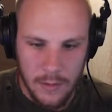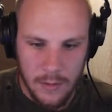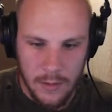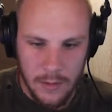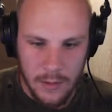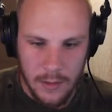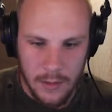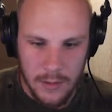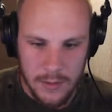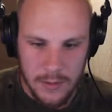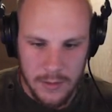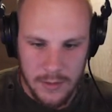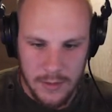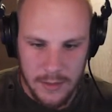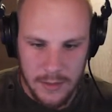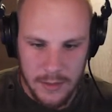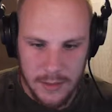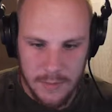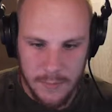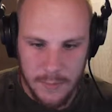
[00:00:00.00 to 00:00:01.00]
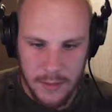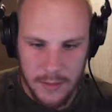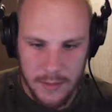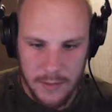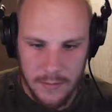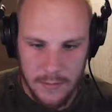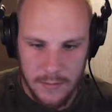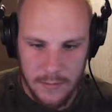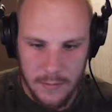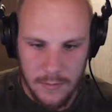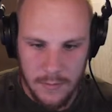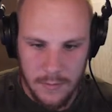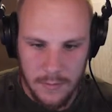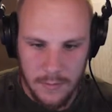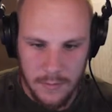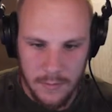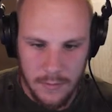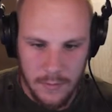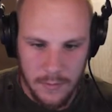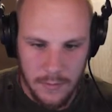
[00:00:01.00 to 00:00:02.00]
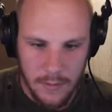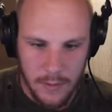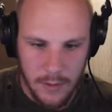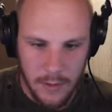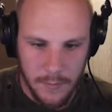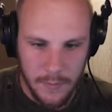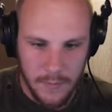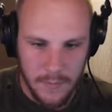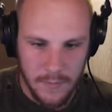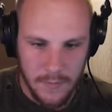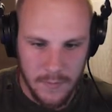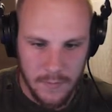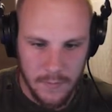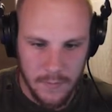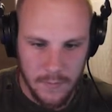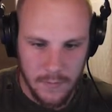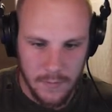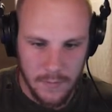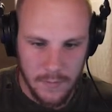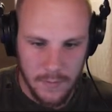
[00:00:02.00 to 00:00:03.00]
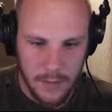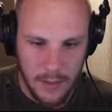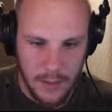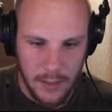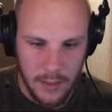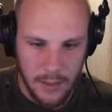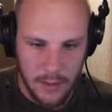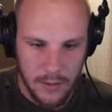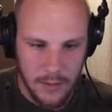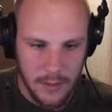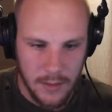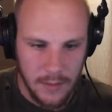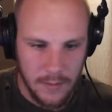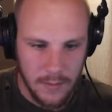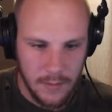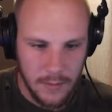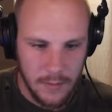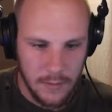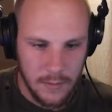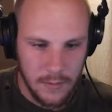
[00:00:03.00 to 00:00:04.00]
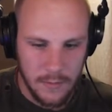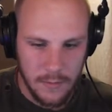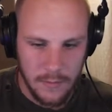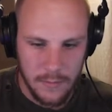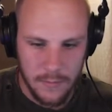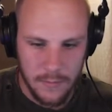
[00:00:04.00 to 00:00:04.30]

So this plays up until here, I think.